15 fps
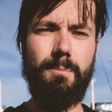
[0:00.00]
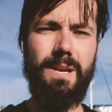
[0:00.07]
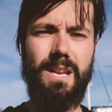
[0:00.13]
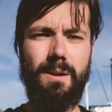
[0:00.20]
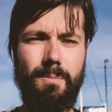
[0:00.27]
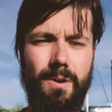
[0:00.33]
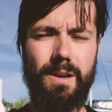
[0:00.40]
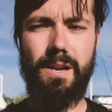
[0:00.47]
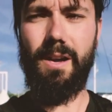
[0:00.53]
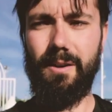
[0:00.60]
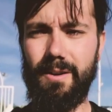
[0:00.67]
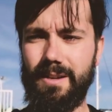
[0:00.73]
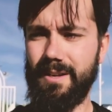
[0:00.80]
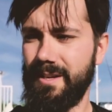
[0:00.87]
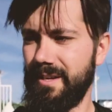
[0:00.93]
meetup right
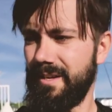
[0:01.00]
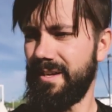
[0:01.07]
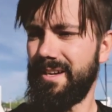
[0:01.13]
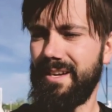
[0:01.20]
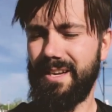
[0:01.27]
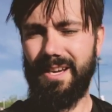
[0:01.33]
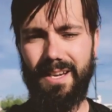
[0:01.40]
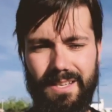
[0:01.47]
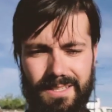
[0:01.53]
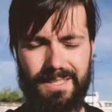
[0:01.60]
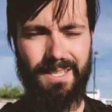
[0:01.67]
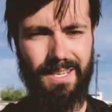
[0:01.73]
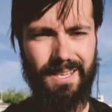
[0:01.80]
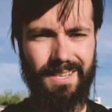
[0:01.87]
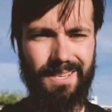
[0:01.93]
now and
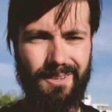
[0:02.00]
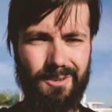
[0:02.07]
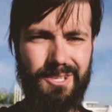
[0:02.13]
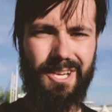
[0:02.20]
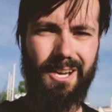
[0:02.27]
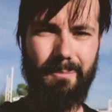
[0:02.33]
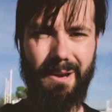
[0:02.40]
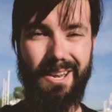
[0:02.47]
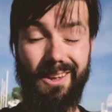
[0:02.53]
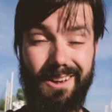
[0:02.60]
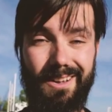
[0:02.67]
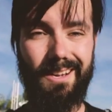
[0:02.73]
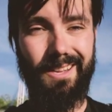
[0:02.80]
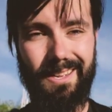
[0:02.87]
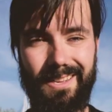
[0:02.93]
go check on my
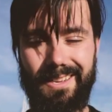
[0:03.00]
dog.